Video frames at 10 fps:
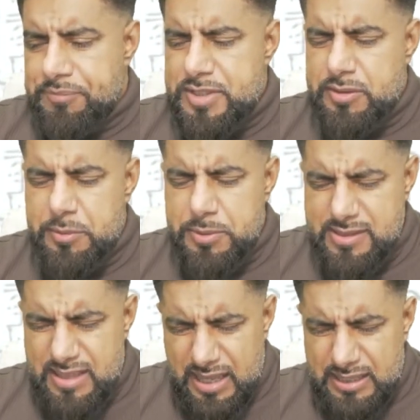So there
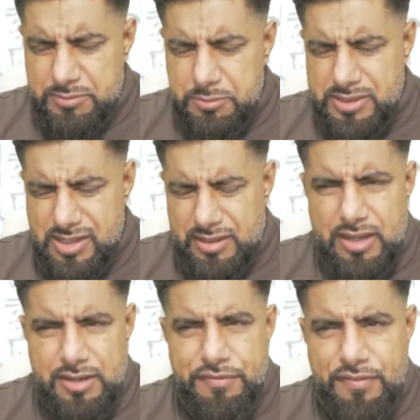was that, which I
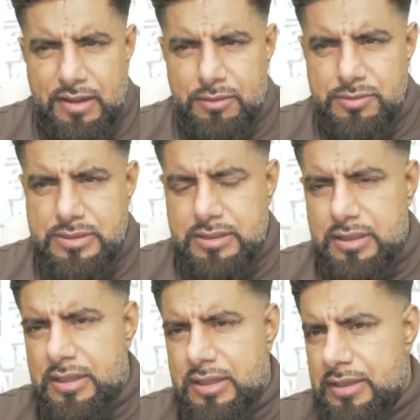kind of found,
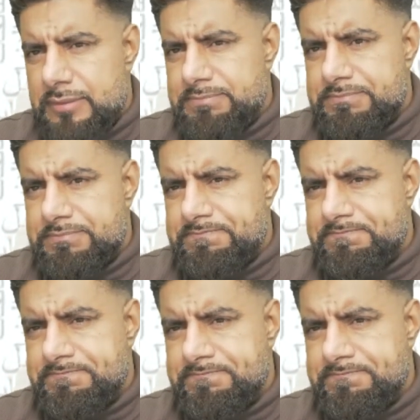and